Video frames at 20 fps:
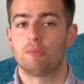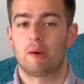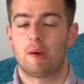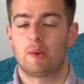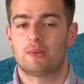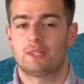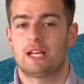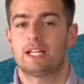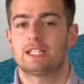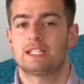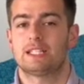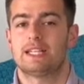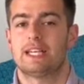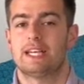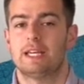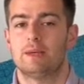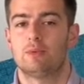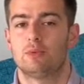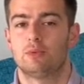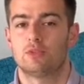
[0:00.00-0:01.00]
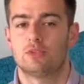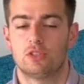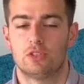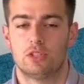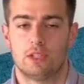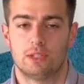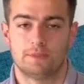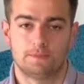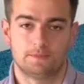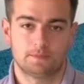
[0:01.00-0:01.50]
I was actually able
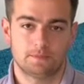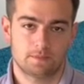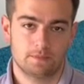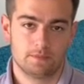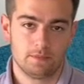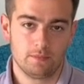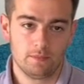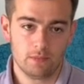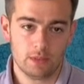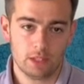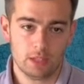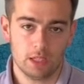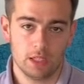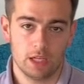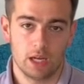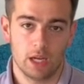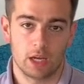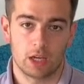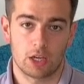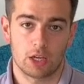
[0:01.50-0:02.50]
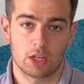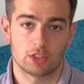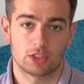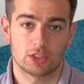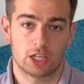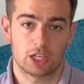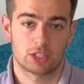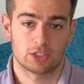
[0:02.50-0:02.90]
to conduct